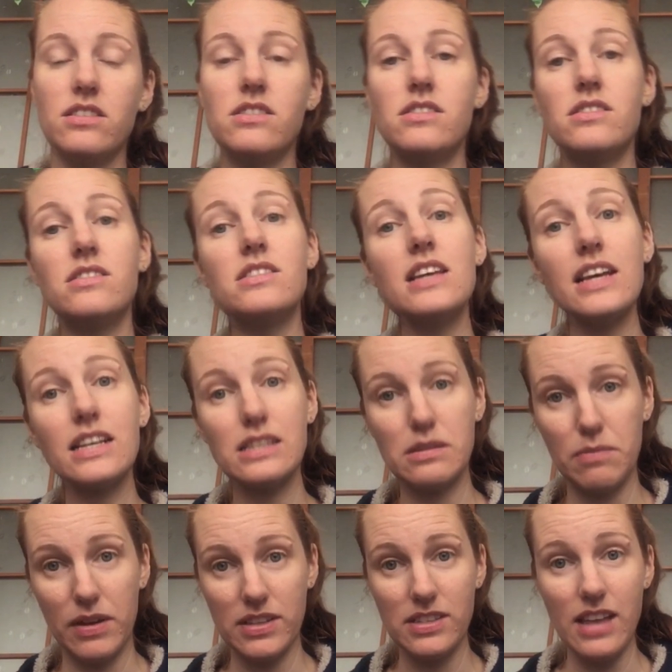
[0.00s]
6
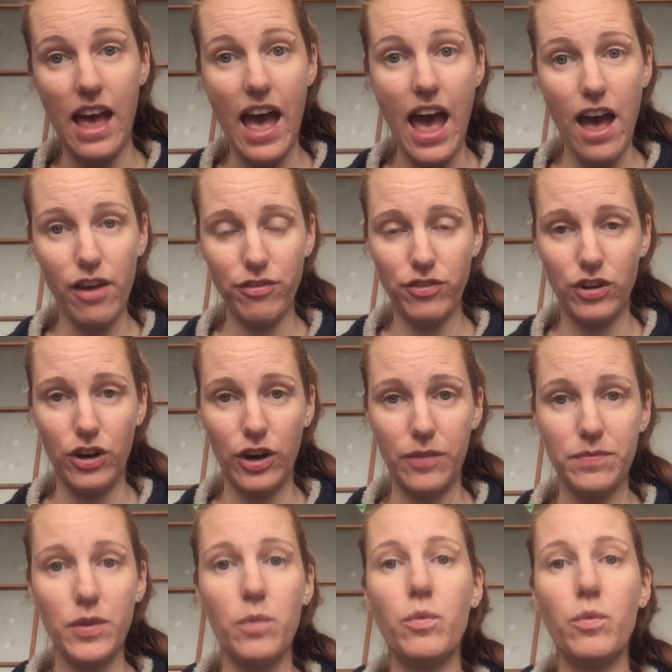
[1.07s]
months after,